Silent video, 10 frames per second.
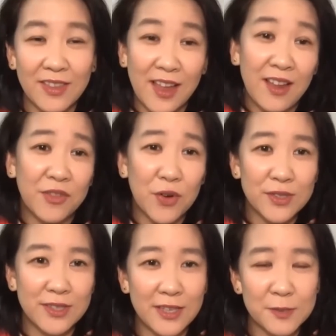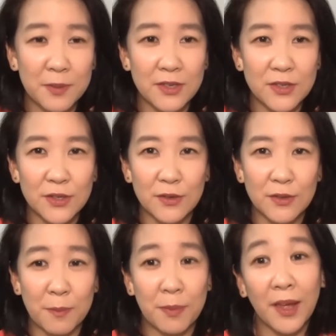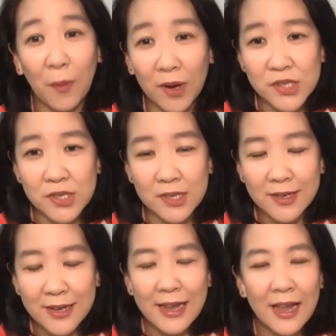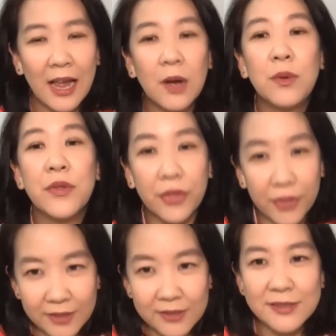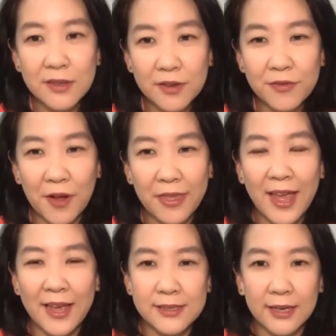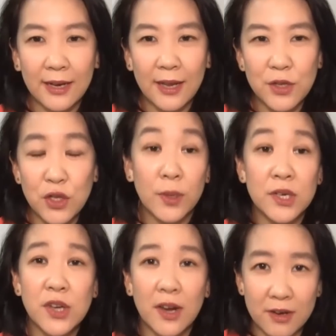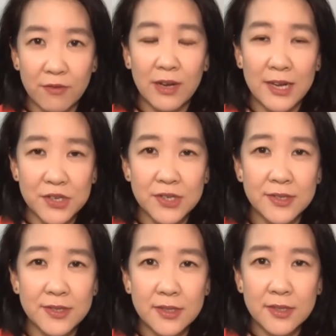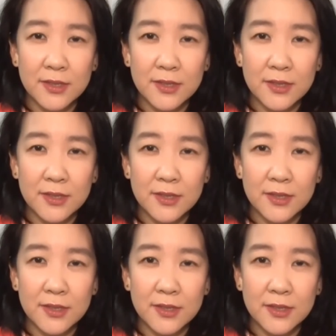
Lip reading: That, of course, leads me to the big question: how will this further escalate US-China relations?